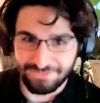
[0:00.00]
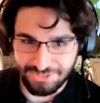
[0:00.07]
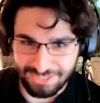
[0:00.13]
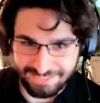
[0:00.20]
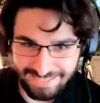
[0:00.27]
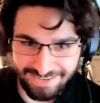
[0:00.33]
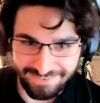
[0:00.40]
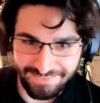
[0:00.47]
is
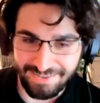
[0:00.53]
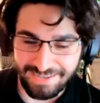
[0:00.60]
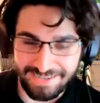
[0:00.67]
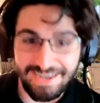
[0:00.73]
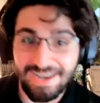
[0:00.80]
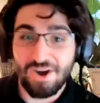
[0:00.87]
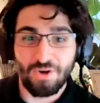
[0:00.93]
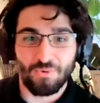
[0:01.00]
shut down. They're like,
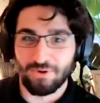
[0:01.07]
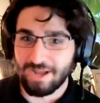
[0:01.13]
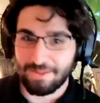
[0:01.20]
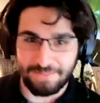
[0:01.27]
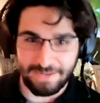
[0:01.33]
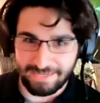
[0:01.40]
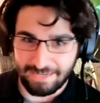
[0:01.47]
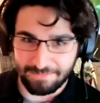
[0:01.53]
we're
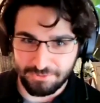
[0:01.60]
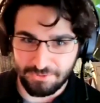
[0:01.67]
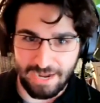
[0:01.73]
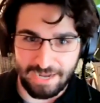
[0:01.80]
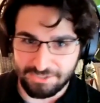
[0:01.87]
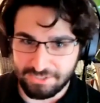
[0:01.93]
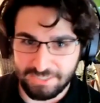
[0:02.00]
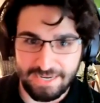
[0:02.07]
not picking up
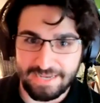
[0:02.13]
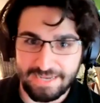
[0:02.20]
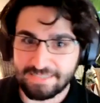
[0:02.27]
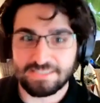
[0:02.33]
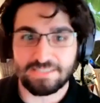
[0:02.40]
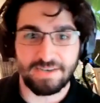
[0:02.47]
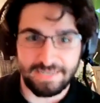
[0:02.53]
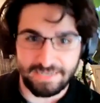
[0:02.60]
trash today.
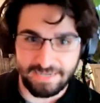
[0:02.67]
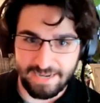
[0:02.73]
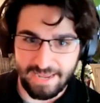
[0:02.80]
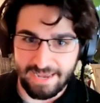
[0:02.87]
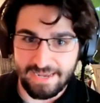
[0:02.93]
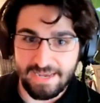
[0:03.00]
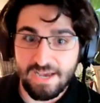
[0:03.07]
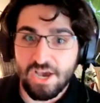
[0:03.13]
It's delayed today.